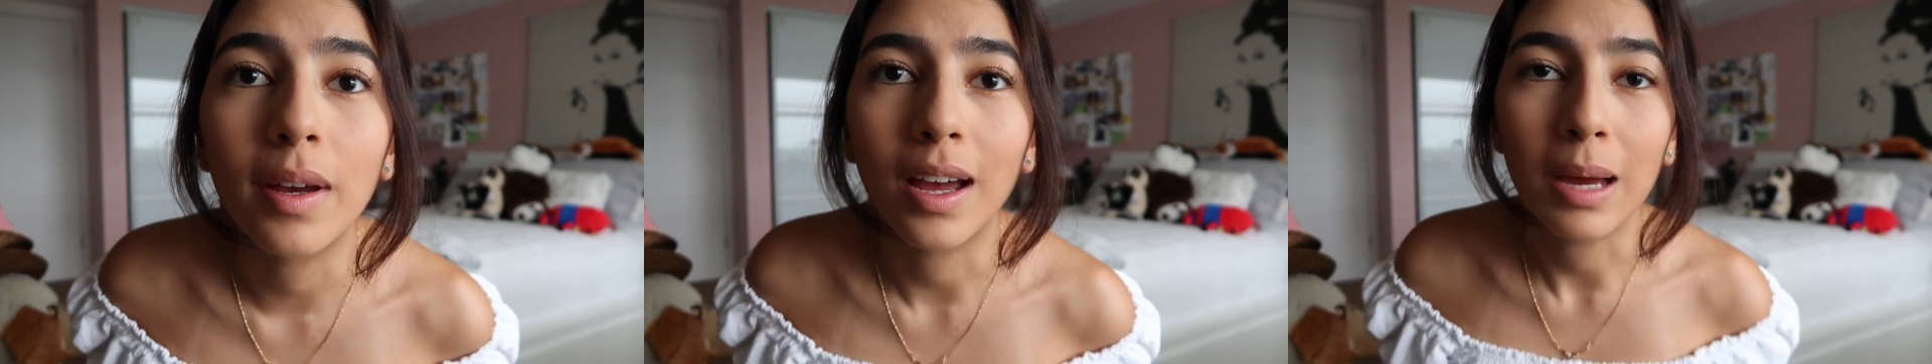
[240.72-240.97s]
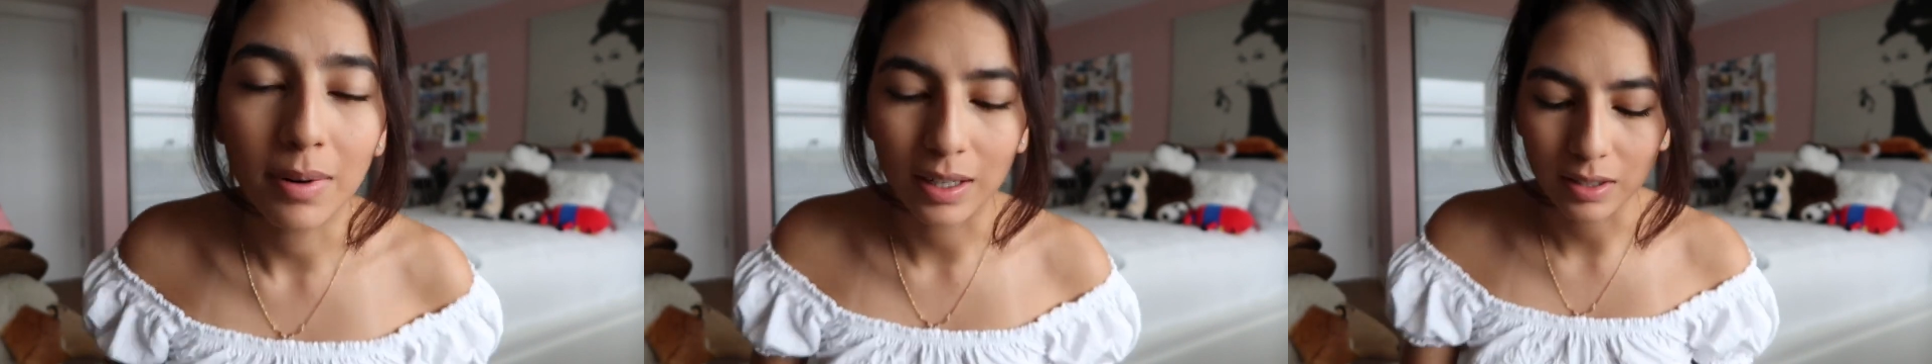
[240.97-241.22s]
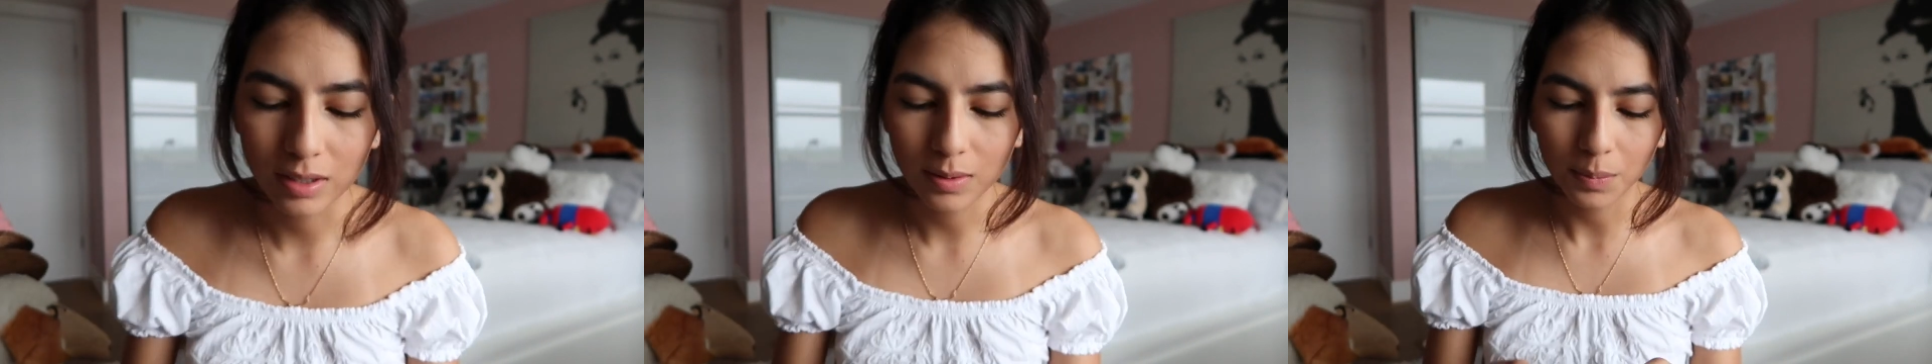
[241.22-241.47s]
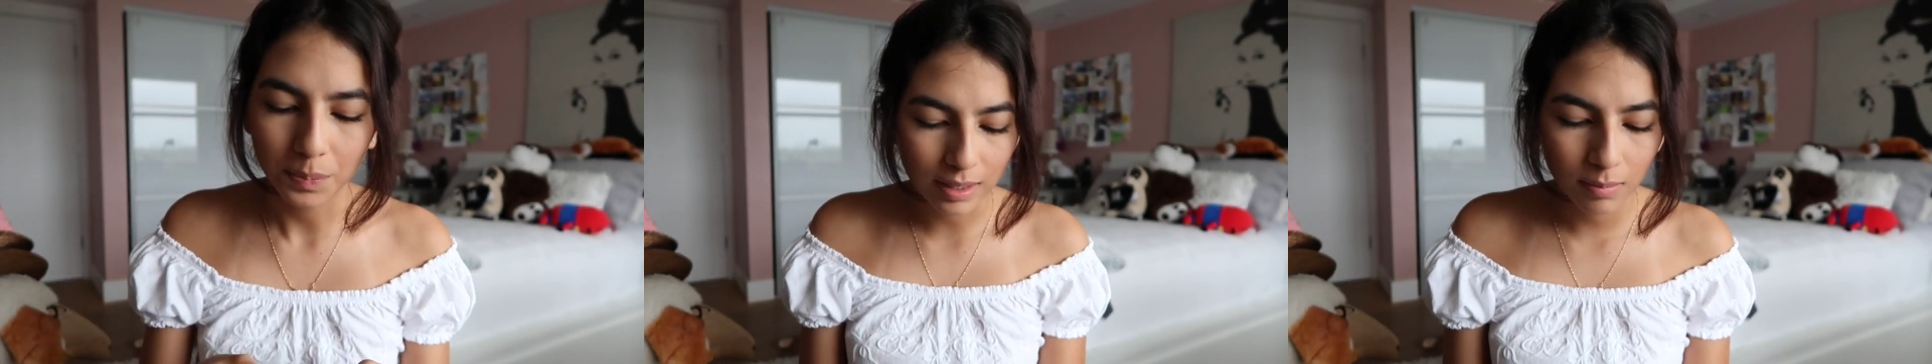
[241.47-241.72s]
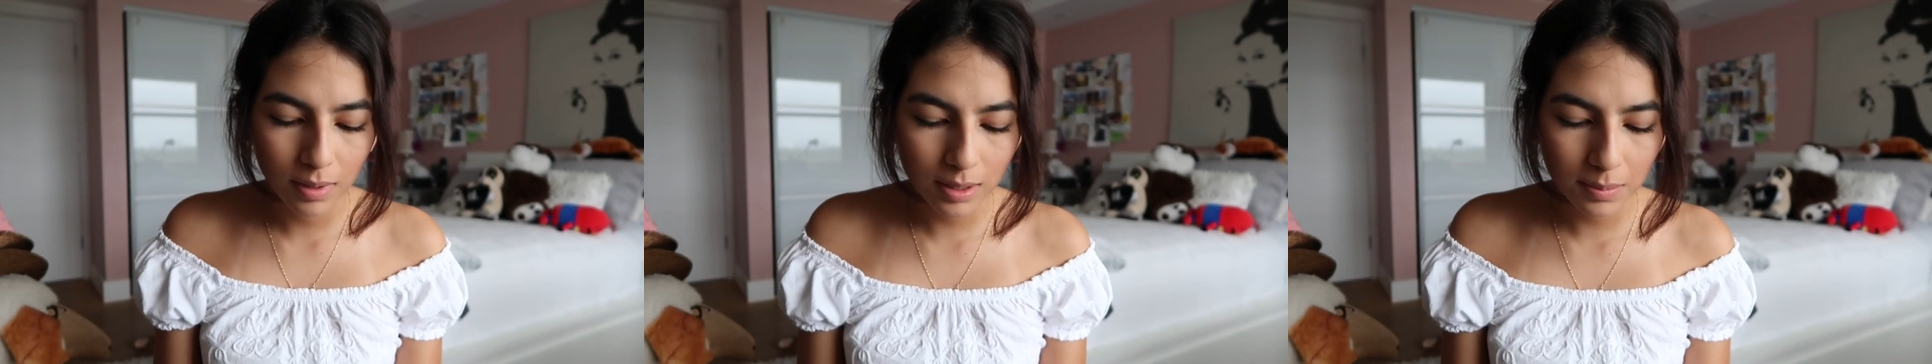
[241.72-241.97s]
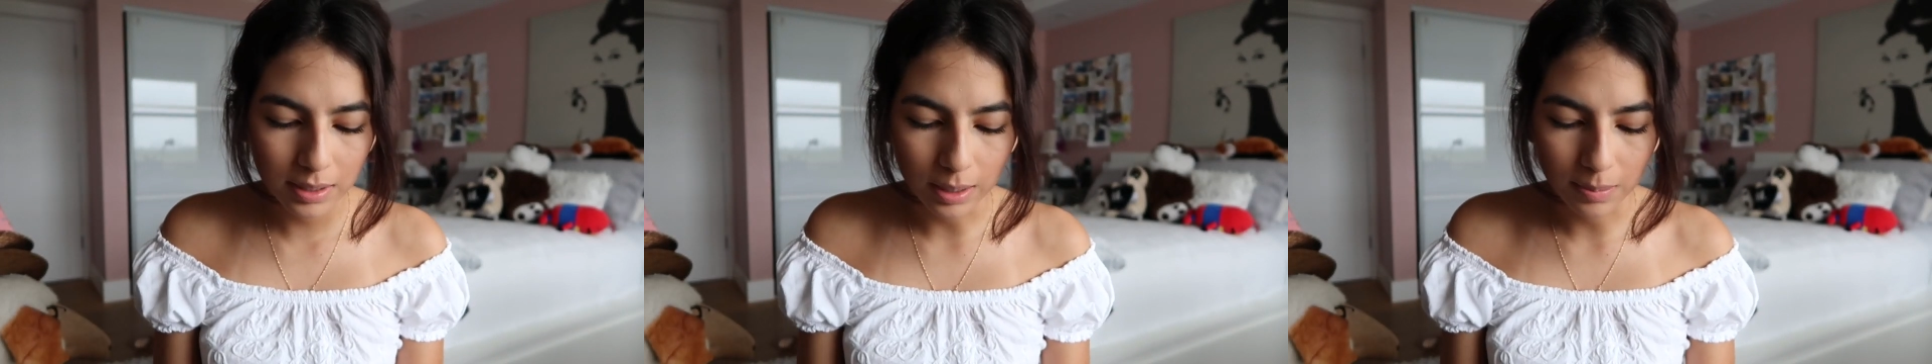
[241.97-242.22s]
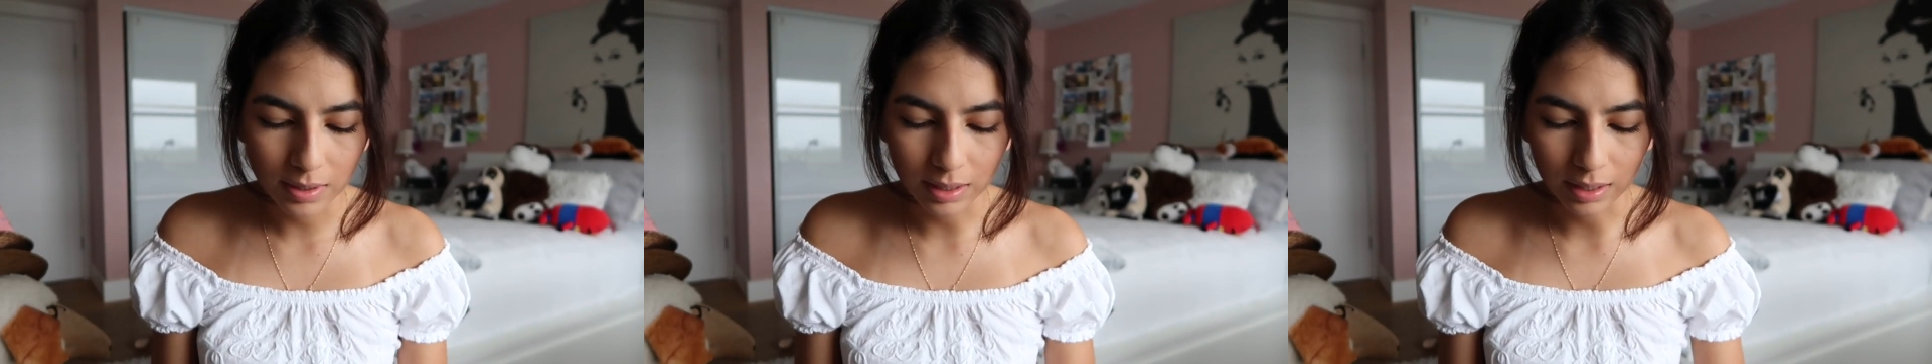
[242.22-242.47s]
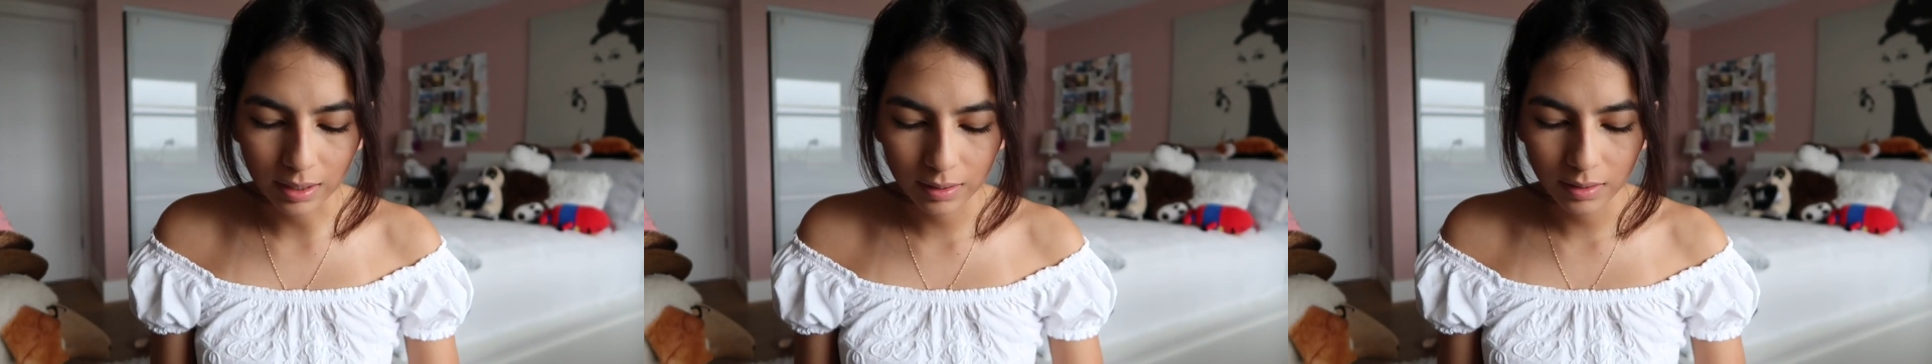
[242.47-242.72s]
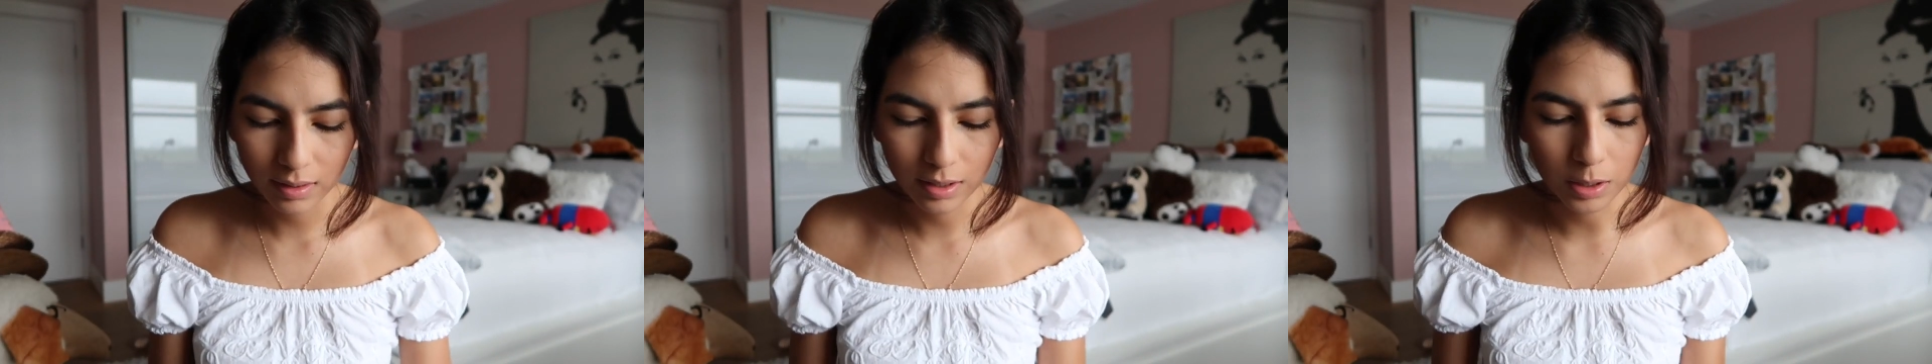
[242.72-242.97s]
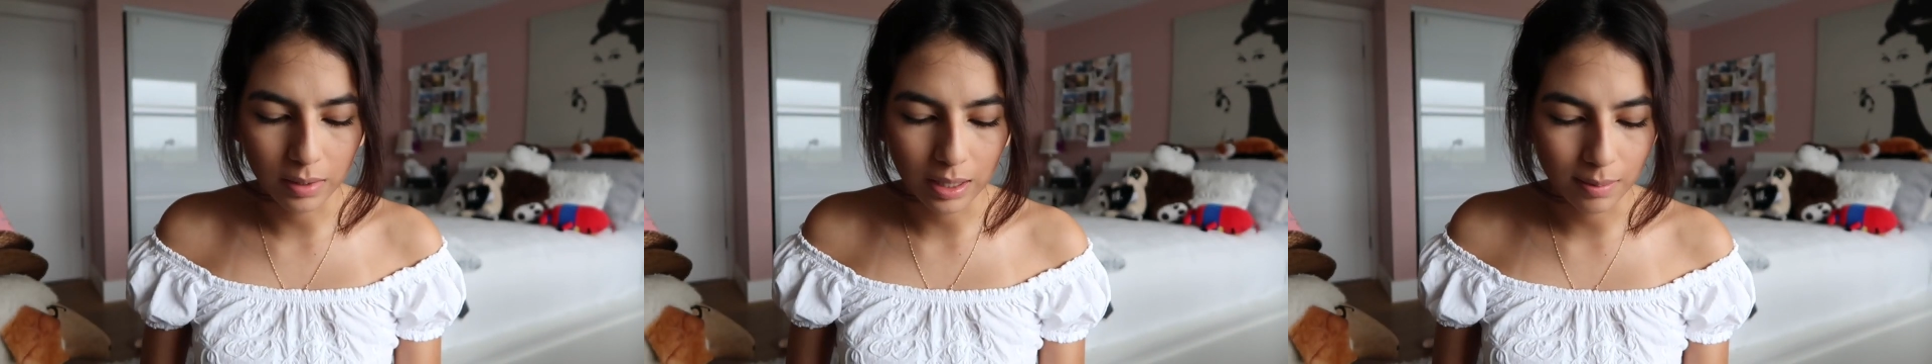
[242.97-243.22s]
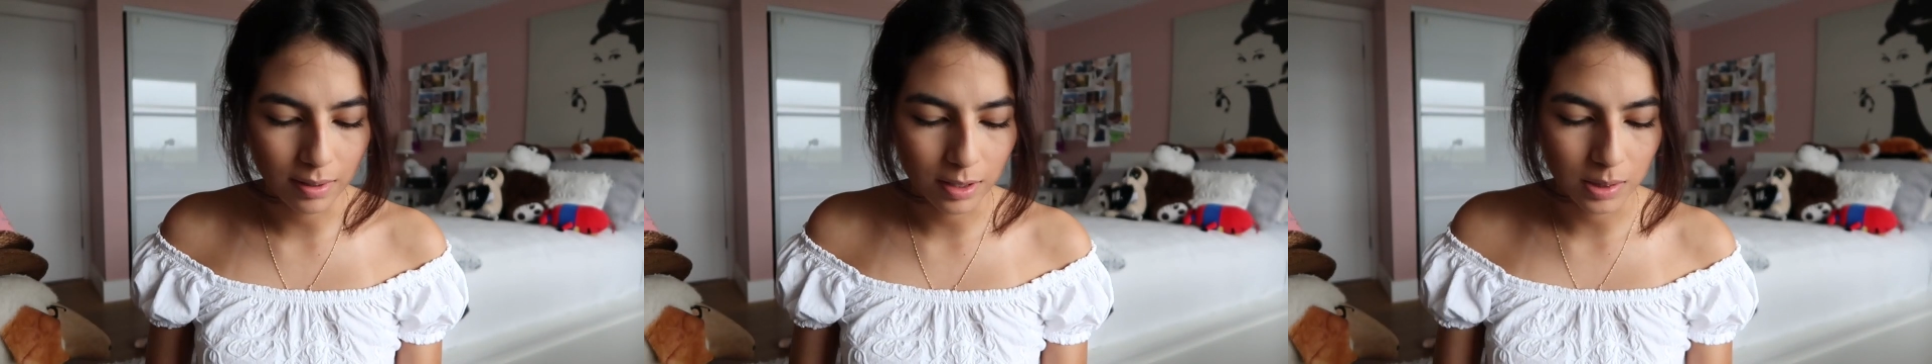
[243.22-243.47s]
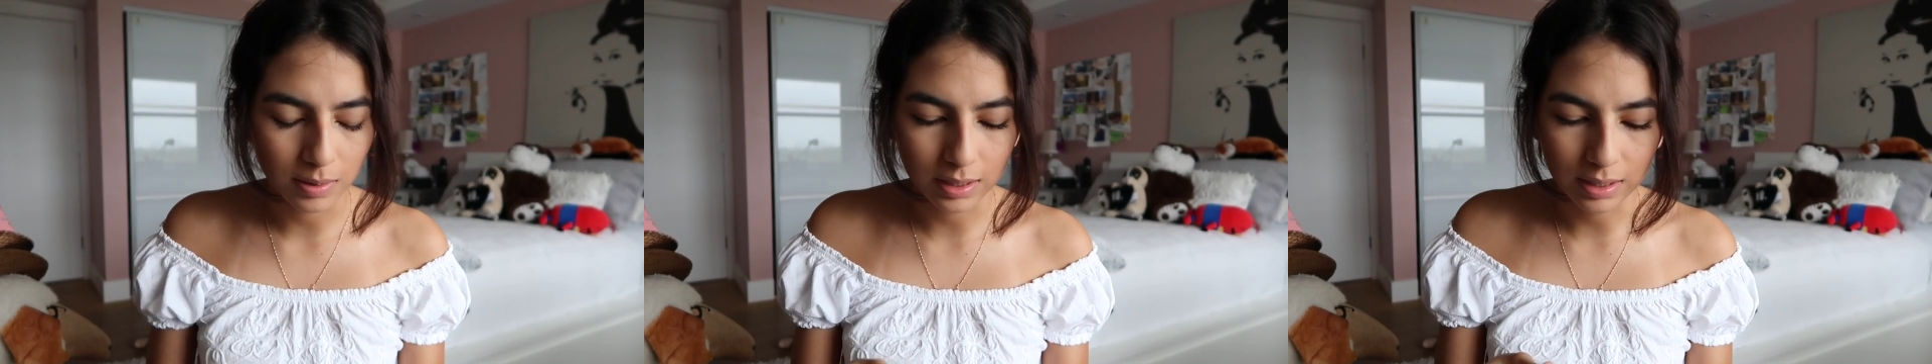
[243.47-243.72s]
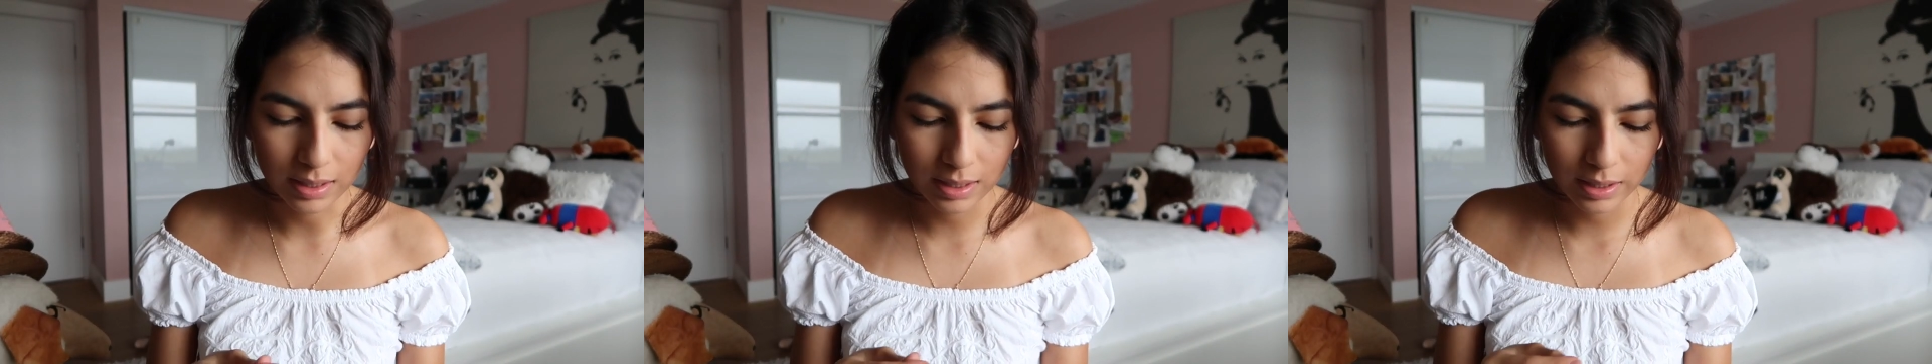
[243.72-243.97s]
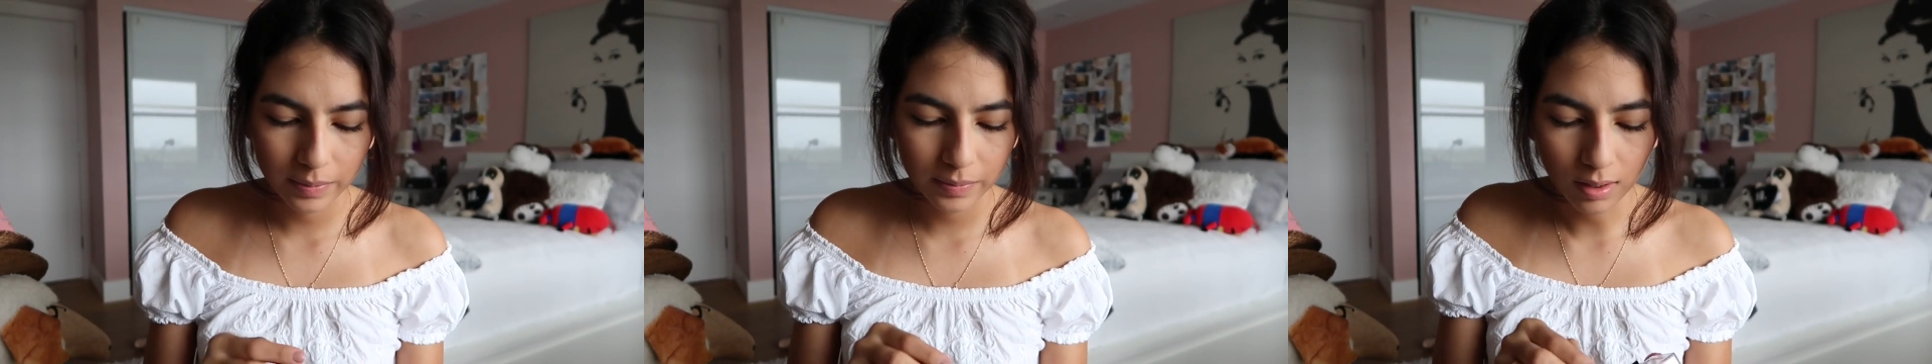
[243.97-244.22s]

my eyebrows. Give me some tips like to do my eyebrows because